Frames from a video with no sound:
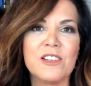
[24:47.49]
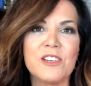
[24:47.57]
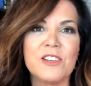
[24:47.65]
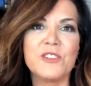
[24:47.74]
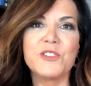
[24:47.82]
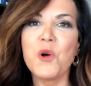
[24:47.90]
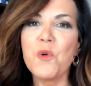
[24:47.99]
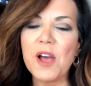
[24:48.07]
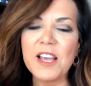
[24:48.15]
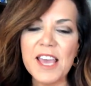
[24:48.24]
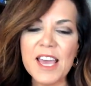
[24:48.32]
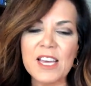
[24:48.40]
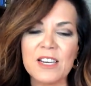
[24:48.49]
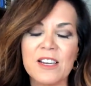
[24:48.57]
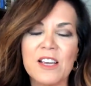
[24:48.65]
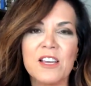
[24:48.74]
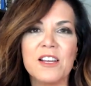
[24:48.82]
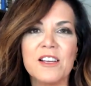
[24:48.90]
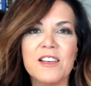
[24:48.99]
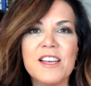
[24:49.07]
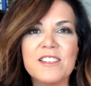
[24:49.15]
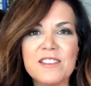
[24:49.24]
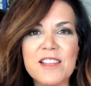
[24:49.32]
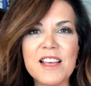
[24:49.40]
So again,
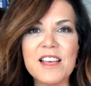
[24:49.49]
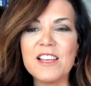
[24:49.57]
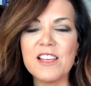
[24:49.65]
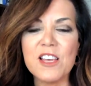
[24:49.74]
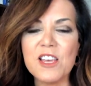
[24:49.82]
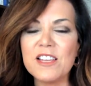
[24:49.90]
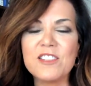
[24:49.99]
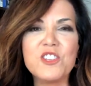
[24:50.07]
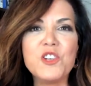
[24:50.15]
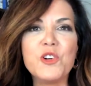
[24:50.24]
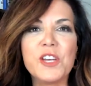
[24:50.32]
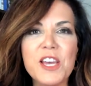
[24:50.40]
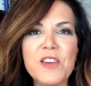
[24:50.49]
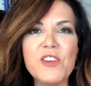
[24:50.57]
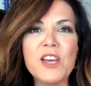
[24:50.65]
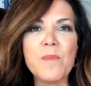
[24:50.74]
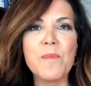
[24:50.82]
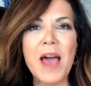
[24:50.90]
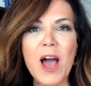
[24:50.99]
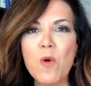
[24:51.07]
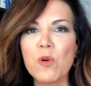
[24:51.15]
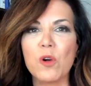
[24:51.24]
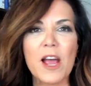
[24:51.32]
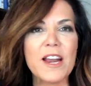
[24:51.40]
it's you're giving up
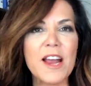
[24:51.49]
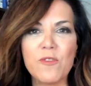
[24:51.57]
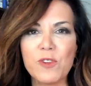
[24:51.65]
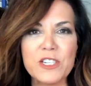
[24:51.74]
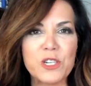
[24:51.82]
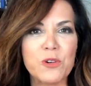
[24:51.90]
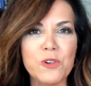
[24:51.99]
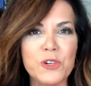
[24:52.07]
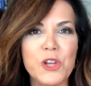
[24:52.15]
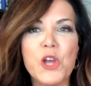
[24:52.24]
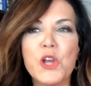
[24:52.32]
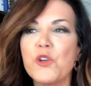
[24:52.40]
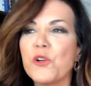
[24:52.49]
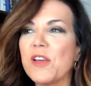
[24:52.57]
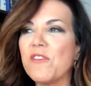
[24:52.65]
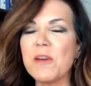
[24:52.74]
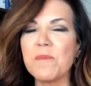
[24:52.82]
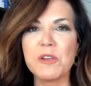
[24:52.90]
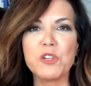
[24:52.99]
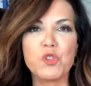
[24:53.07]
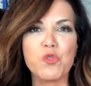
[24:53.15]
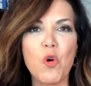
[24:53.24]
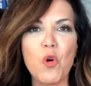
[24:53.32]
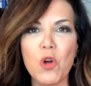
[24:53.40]
power at every turn. You're giving up
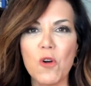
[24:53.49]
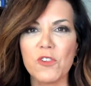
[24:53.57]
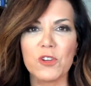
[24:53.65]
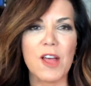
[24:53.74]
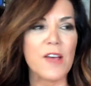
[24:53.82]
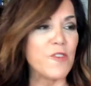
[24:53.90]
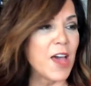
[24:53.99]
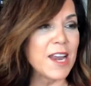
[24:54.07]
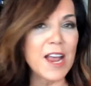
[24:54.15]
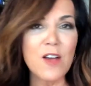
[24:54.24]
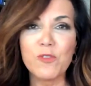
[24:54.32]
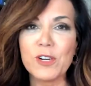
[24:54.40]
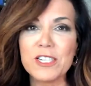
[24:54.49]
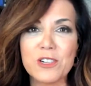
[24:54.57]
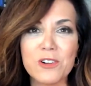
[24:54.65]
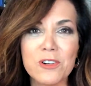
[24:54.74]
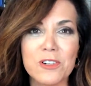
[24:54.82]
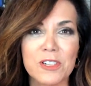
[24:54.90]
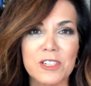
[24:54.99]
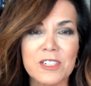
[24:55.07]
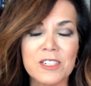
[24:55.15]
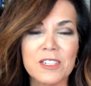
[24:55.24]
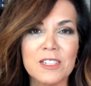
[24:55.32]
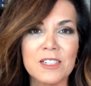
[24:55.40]
control over your life at every turn.
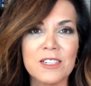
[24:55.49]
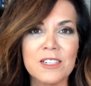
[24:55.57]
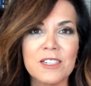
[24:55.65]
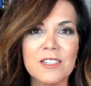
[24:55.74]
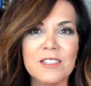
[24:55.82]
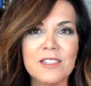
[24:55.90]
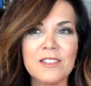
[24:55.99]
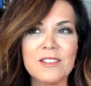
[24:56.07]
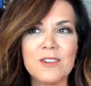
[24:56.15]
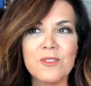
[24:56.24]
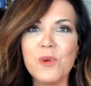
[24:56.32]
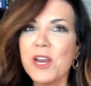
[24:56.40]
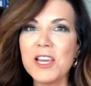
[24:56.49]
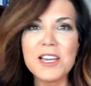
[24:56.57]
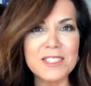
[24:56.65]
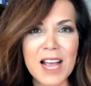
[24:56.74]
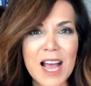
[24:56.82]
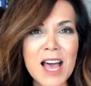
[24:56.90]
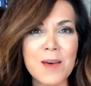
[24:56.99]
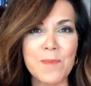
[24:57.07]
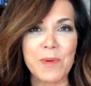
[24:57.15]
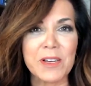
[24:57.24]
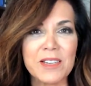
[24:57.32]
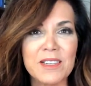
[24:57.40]
When are you going to
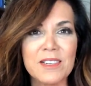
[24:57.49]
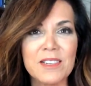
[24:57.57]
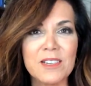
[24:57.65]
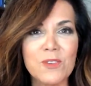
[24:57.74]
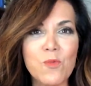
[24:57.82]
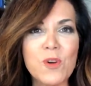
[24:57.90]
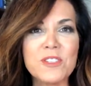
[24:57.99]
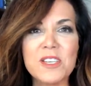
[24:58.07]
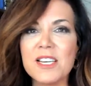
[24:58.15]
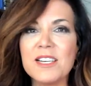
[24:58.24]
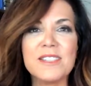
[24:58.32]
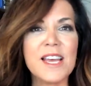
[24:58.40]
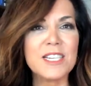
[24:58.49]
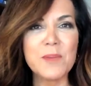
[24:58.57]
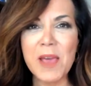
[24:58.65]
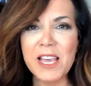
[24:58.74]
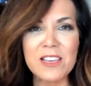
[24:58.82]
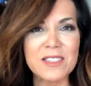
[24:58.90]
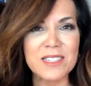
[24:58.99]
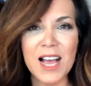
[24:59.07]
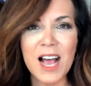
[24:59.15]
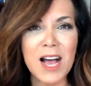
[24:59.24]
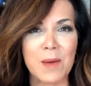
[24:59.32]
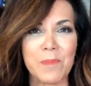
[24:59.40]
stop? What's it going to take to make you
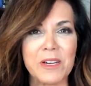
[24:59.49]
stop?